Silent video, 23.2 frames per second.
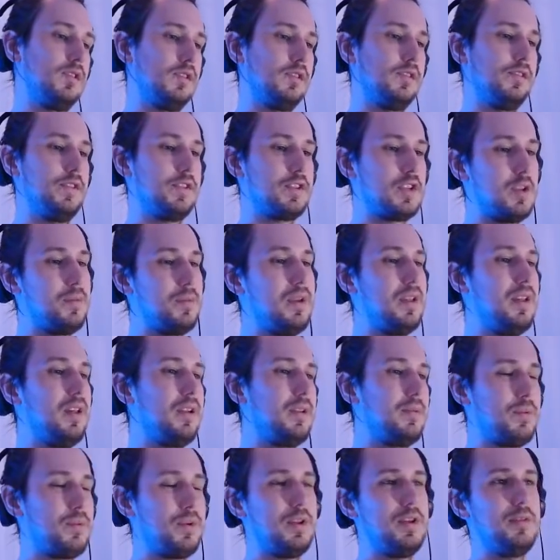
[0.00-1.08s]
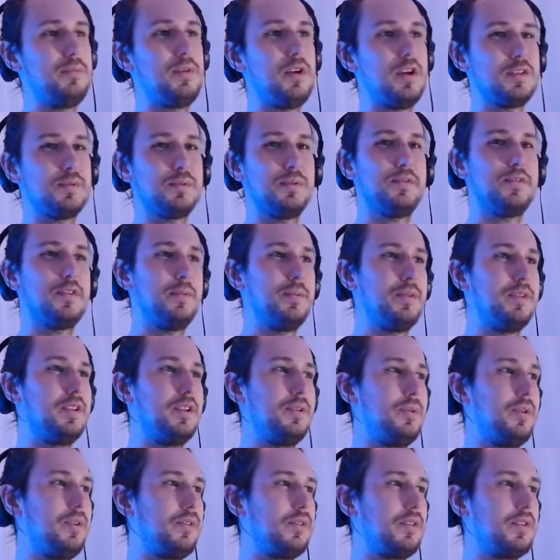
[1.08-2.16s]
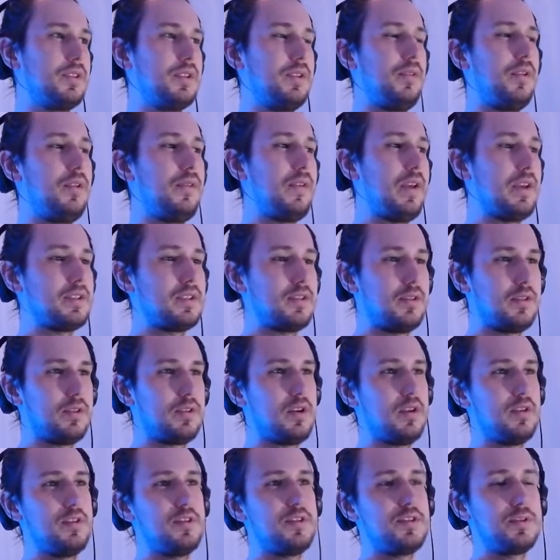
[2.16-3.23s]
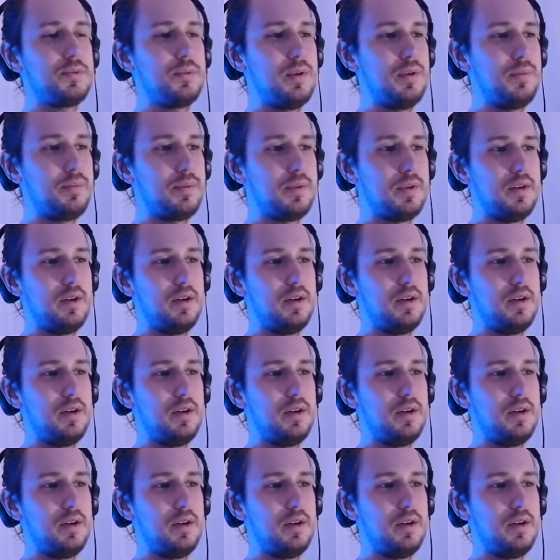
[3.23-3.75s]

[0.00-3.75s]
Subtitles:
it's going to be like pretty impossible for him to deal with, because even if he has another Carnage Sweep